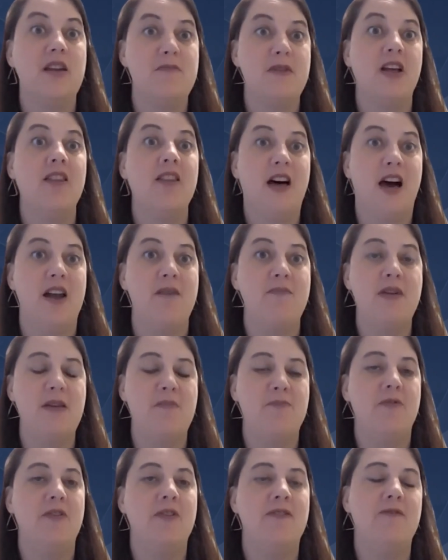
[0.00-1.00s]
to be a lot of
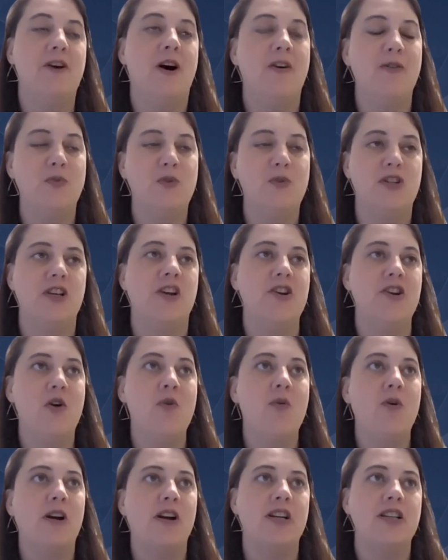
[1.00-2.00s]
people involved, which I
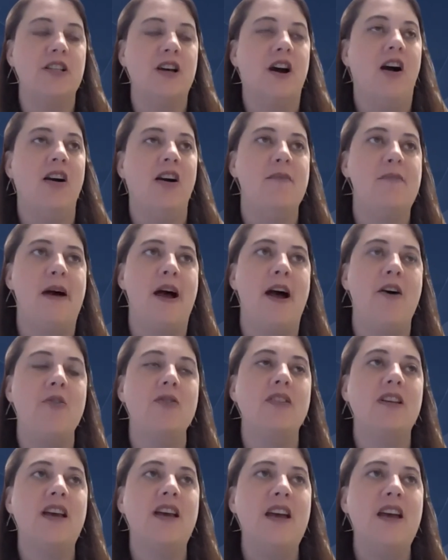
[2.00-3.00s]
know we're going to talk about.